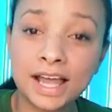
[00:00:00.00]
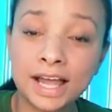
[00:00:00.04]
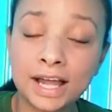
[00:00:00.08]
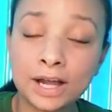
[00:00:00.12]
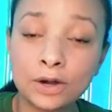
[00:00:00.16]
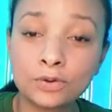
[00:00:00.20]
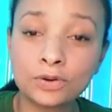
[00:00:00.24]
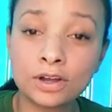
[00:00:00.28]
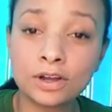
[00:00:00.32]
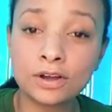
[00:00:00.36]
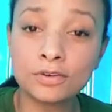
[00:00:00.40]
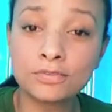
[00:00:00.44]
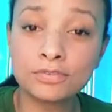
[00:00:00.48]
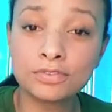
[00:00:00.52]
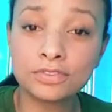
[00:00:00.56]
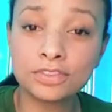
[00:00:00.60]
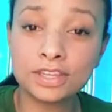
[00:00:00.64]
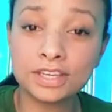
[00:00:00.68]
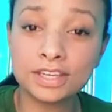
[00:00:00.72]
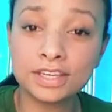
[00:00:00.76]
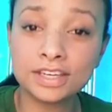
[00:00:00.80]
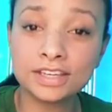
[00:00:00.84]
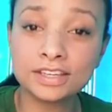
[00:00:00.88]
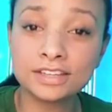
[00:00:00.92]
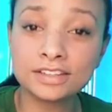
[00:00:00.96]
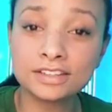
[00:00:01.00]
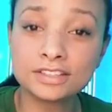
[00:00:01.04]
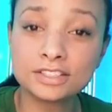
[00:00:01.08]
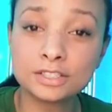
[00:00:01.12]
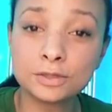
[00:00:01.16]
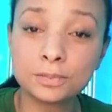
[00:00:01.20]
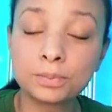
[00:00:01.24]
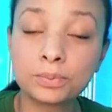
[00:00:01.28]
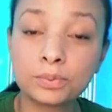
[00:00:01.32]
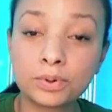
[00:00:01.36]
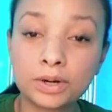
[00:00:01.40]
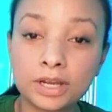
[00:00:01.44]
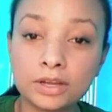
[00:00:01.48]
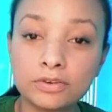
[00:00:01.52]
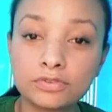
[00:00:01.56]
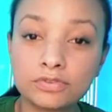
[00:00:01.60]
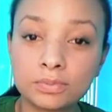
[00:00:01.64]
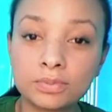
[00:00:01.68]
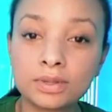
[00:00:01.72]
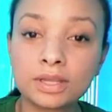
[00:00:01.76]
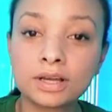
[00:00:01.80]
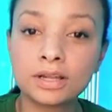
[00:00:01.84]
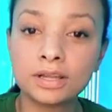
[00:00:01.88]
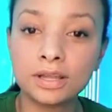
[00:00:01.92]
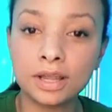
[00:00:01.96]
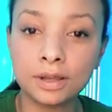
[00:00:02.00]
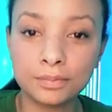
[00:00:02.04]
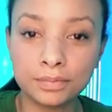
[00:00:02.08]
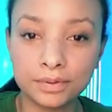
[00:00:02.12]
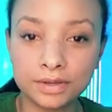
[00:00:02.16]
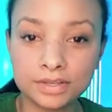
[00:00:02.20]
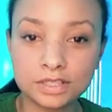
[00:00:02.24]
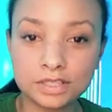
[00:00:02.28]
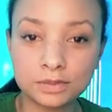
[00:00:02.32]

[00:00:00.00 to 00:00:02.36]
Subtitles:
out of the debris from the Columbia